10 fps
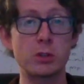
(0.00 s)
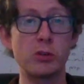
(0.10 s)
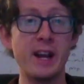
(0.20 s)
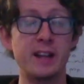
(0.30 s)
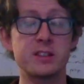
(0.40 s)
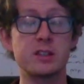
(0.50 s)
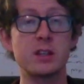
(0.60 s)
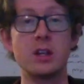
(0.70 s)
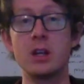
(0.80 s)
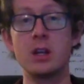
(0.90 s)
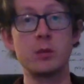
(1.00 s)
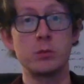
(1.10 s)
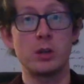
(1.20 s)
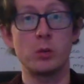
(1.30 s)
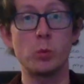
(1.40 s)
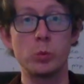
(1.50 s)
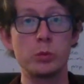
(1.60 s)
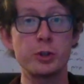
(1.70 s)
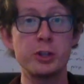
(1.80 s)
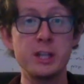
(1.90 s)
correct, you know,
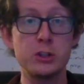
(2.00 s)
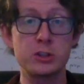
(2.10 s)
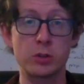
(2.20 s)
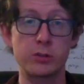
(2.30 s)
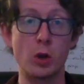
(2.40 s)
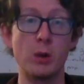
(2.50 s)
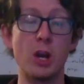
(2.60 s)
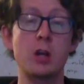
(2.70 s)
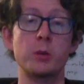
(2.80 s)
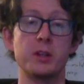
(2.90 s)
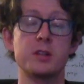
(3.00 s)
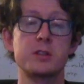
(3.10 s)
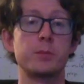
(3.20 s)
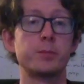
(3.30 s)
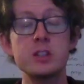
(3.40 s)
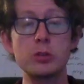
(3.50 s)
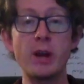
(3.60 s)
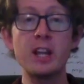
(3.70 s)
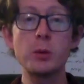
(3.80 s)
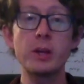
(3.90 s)
shouldn't he just sort of go along with it? So
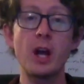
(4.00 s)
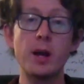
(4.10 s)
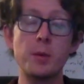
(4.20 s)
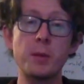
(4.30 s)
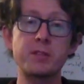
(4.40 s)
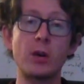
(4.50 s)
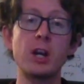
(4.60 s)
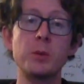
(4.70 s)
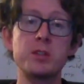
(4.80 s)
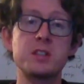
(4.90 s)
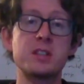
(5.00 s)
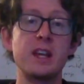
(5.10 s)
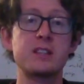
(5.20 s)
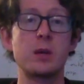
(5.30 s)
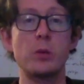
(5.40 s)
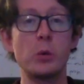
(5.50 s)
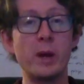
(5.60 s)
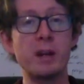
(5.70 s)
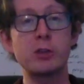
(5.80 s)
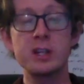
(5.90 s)
rather, what MacFarlane wants to say is that, well,
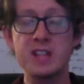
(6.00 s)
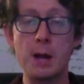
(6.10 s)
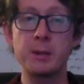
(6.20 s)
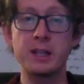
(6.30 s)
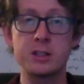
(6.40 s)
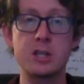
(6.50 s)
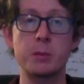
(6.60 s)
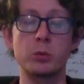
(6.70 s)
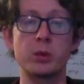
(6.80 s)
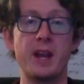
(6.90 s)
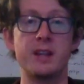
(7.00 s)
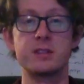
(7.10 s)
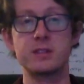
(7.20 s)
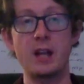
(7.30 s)
whatever is happening in the temporal case,